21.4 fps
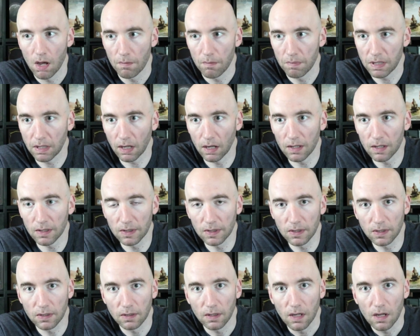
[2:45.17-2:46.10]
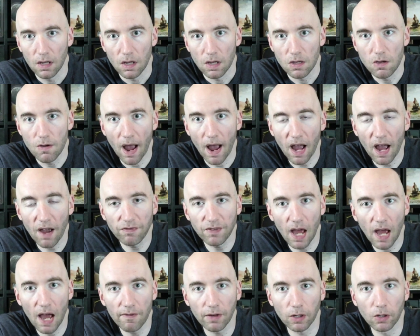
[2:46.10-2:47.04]
Because you have to
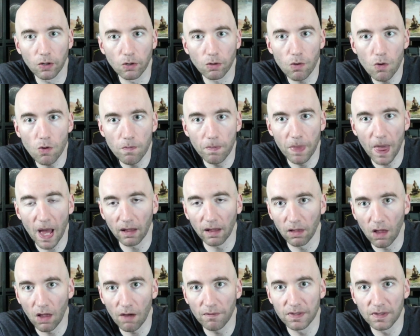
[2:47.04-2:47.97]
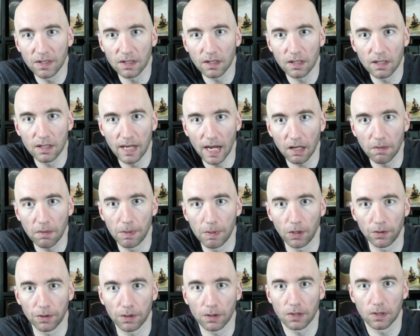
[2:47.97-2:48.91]
have a group that loves deck
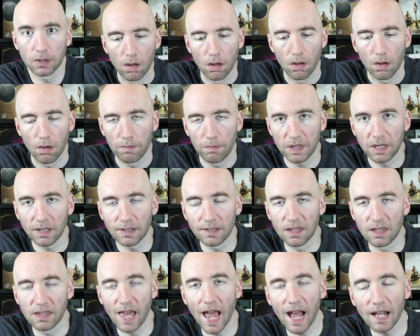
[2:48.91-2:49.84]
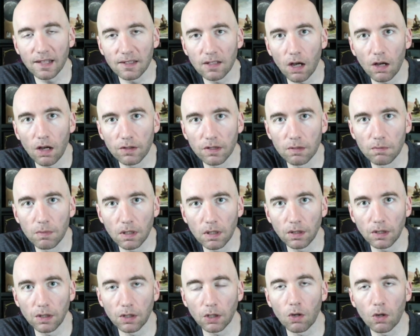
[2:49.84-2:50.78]
builders. Because that's
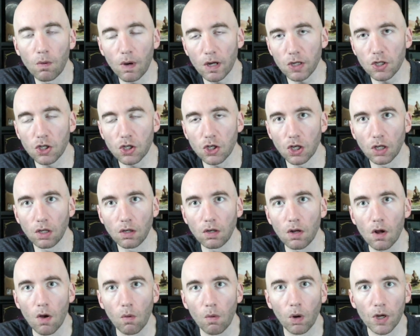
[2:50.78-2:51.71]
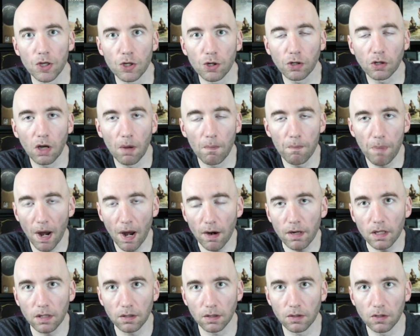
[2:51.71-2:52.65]
ultimately the question when you're
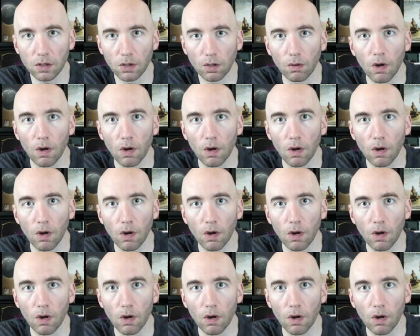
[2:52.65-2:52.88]
comparing the two.